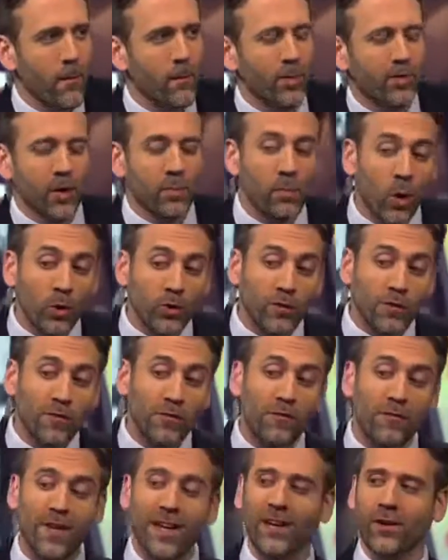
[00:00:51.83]
But the most
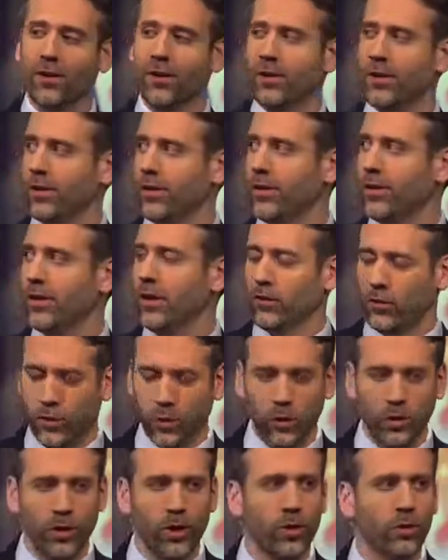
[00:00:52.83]
feared is
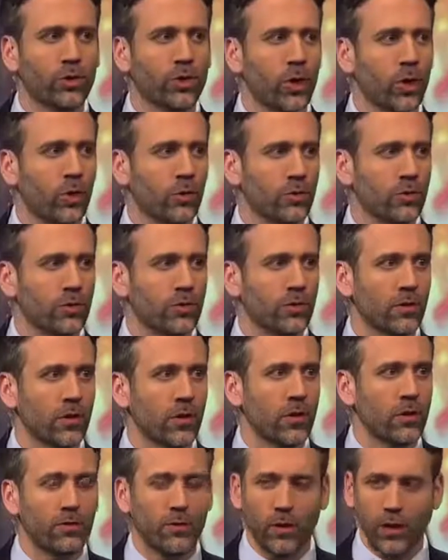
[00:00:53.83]
Julio Jones,
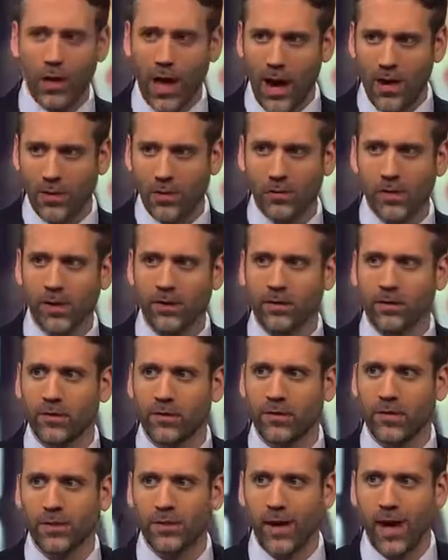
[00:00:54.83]
for a lot of the
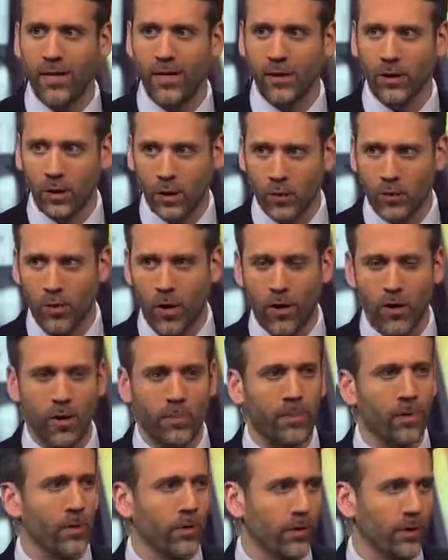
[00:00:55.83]
reasons, Stephen A., that you brought
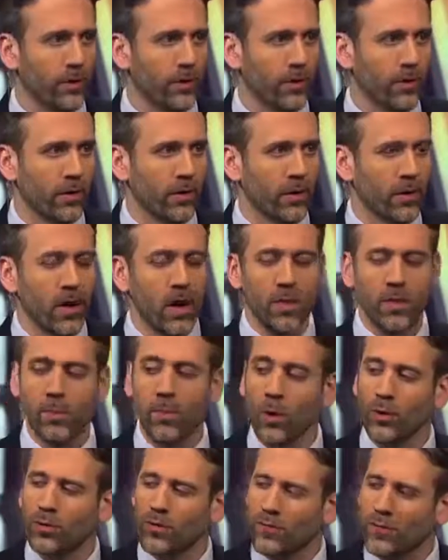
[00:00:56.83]
up earlier.
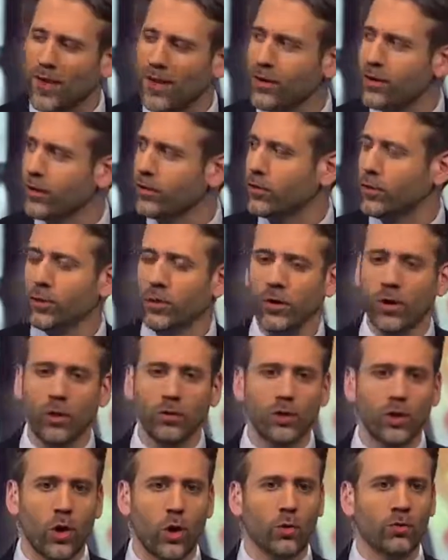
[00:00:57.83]
The most feared is
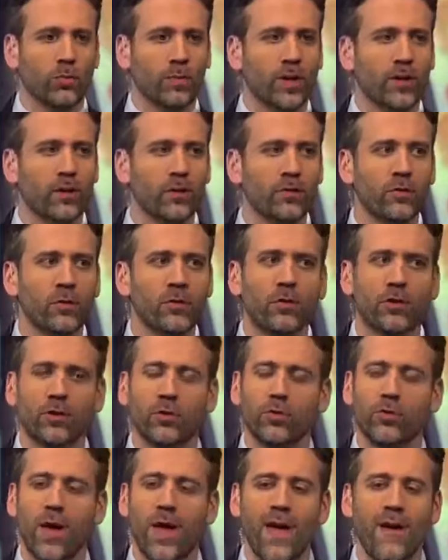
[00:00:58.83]
Julio Jones because you
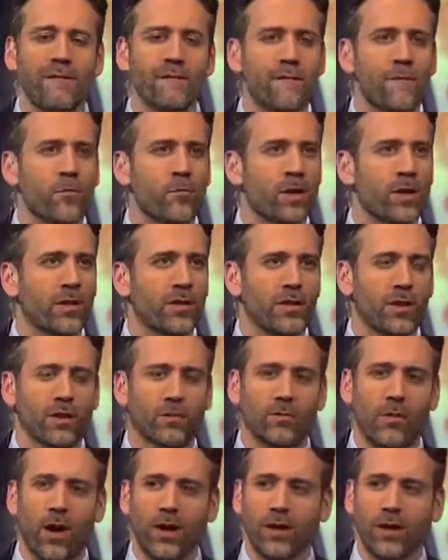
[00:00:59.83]
could do everything